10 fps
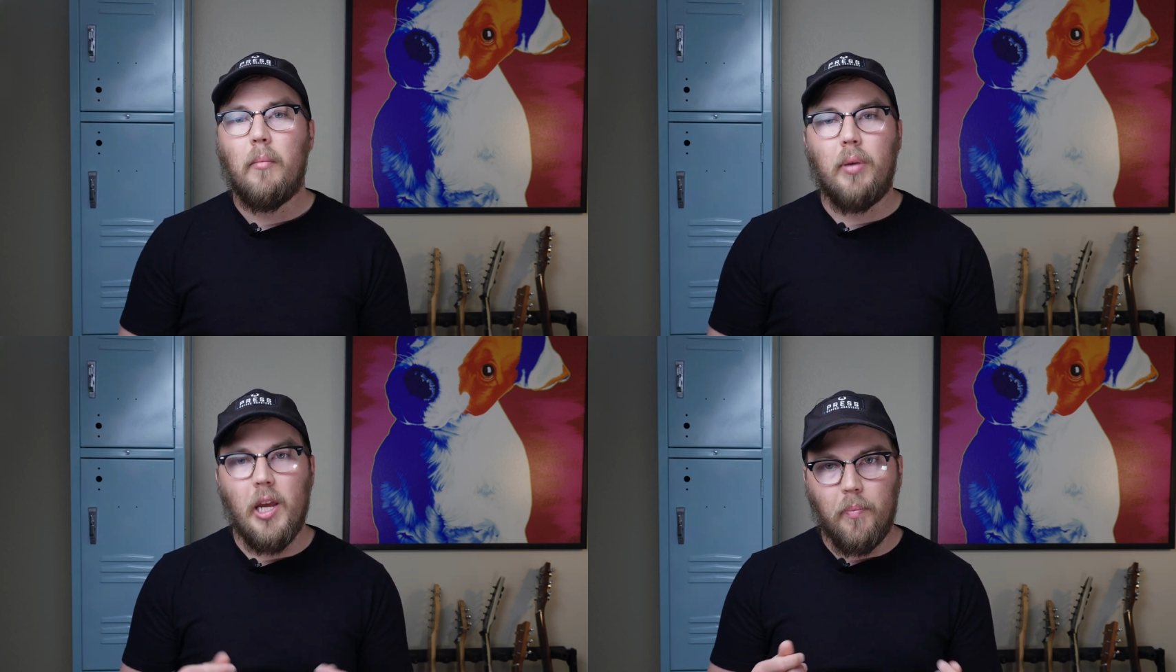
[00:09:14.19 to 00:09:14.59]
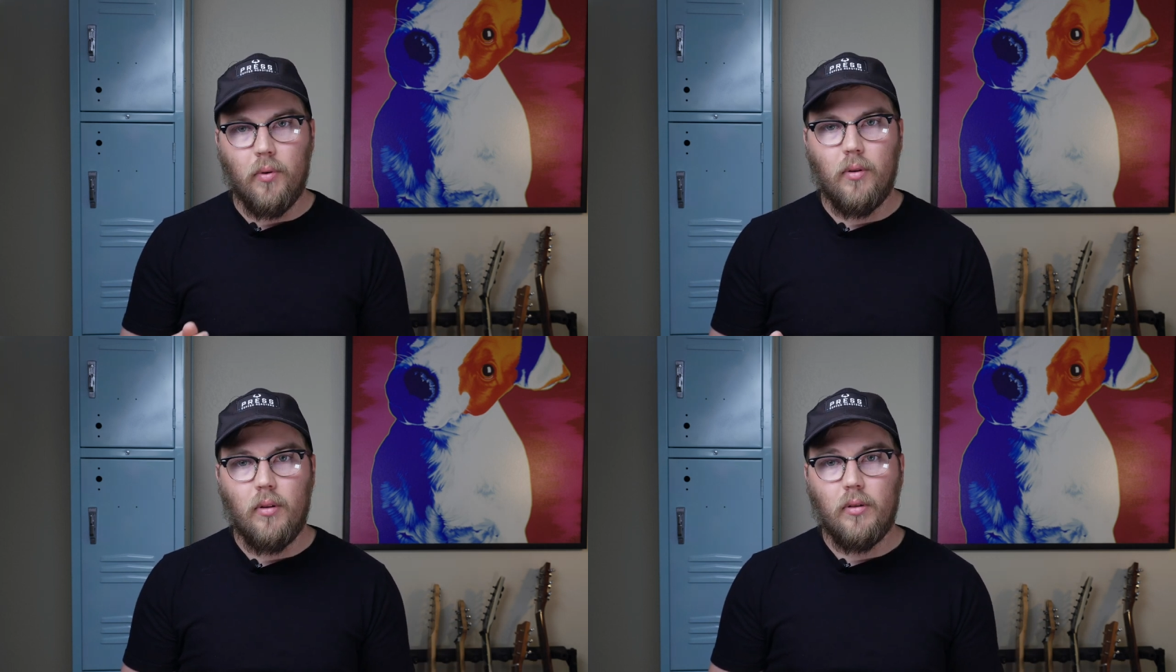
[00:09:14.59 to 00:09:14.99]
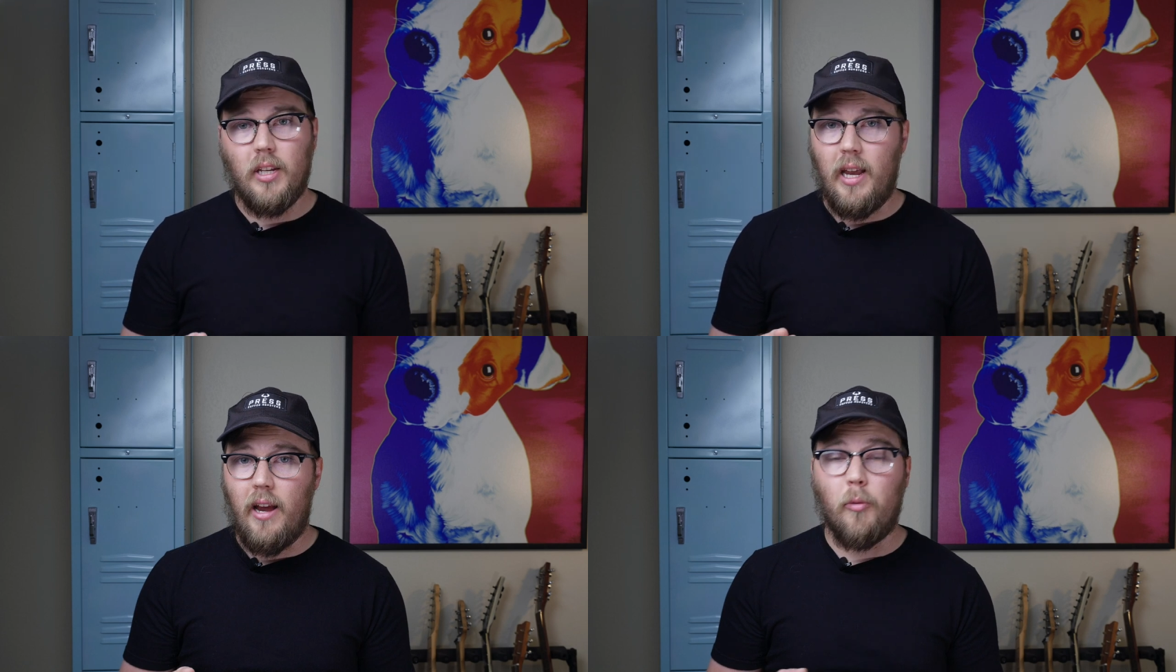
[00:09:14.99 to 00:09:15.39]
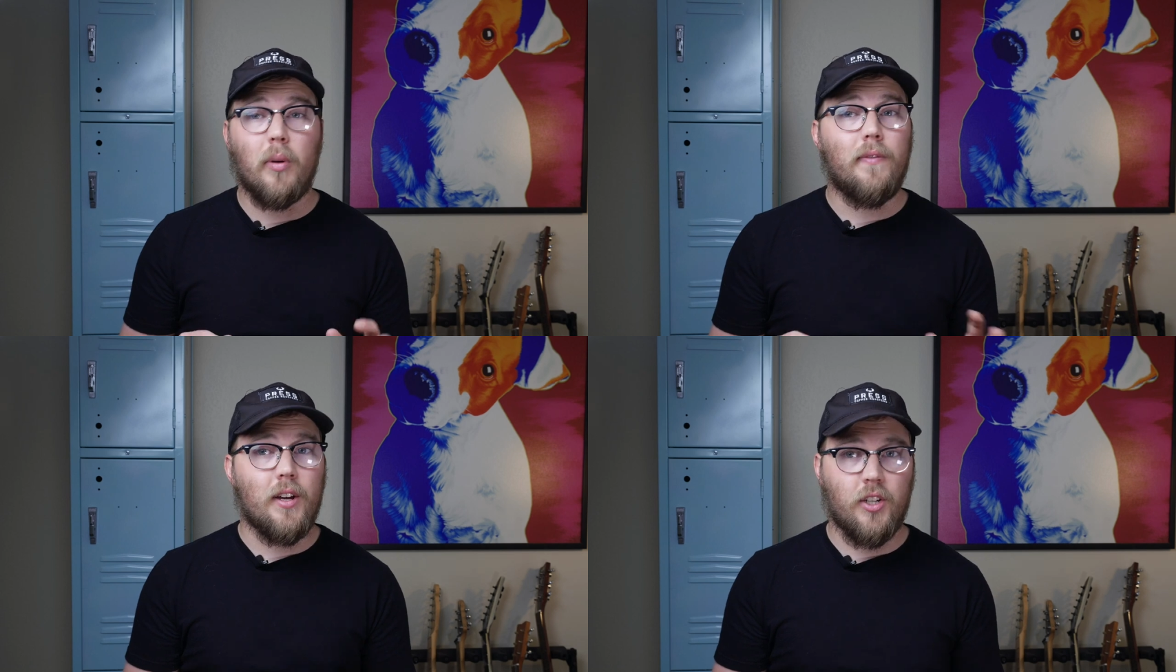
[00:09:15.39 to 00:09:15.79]
People today are
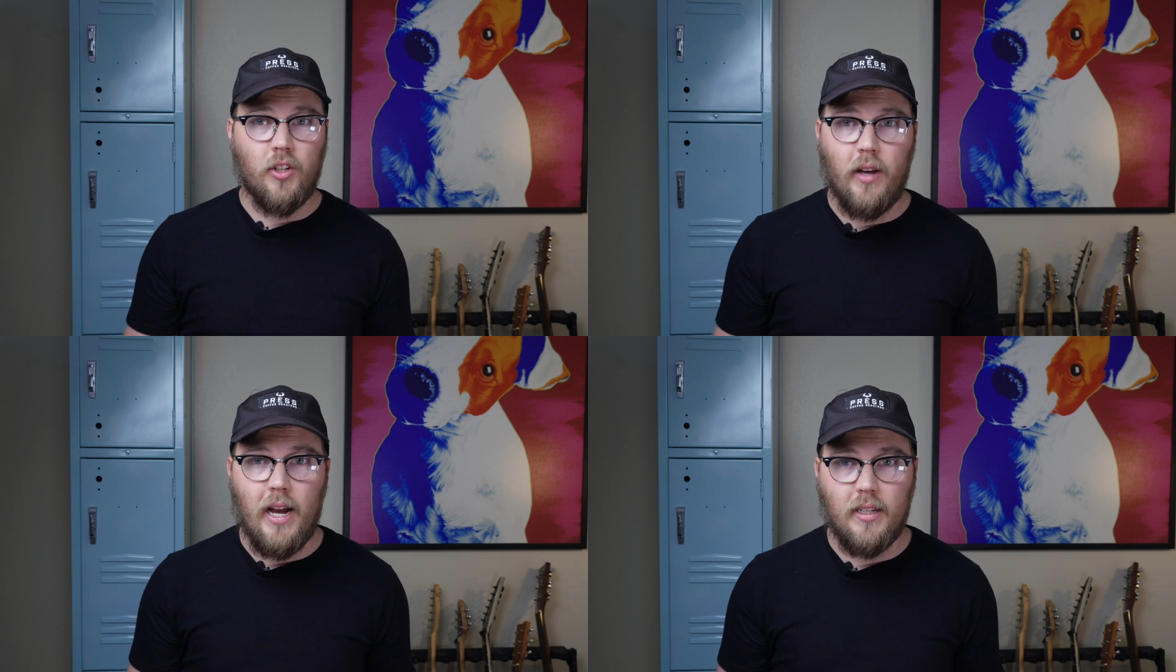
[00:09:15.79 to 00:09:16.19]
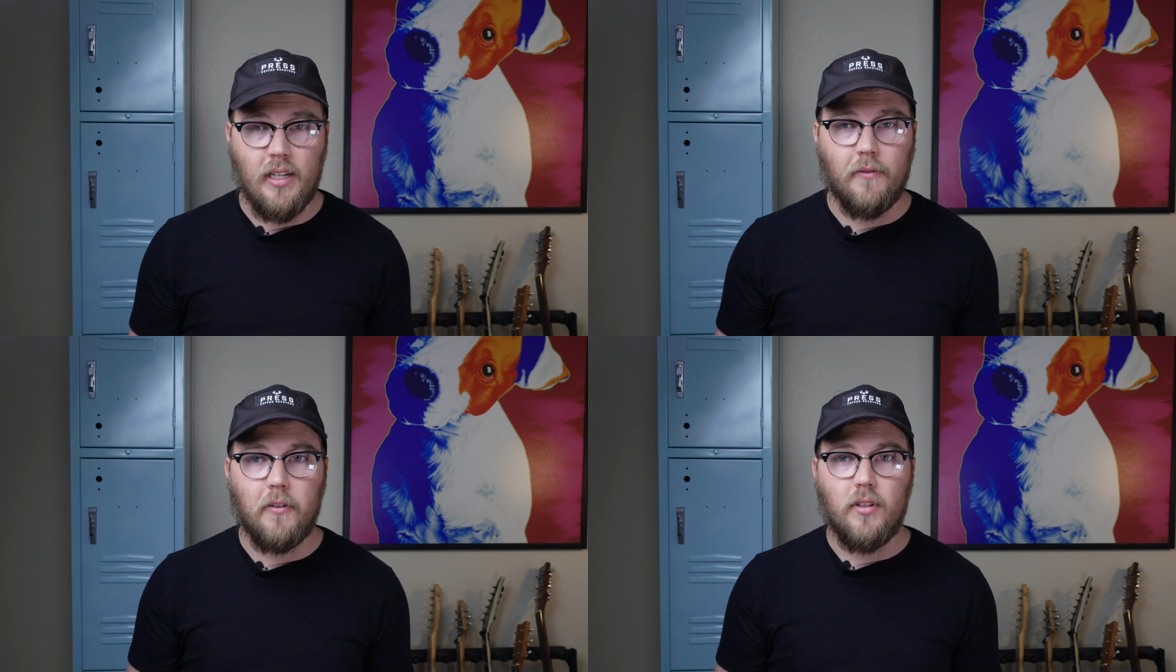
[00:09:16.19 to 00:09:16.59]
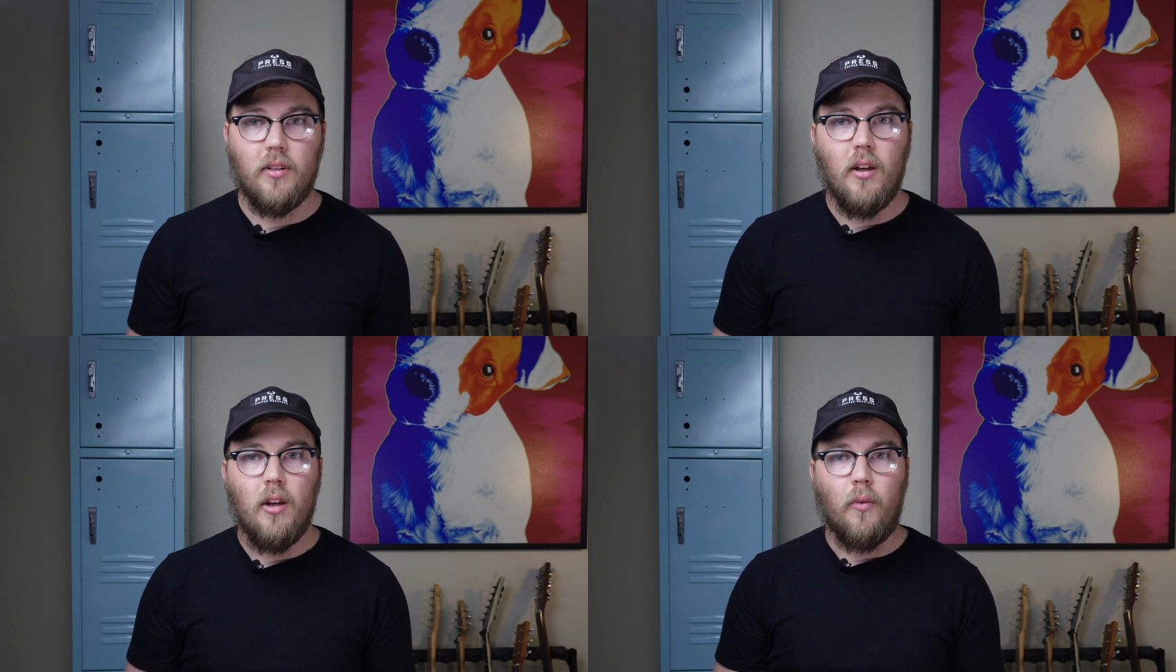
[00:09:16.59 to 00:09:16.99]
professional ad sniffers.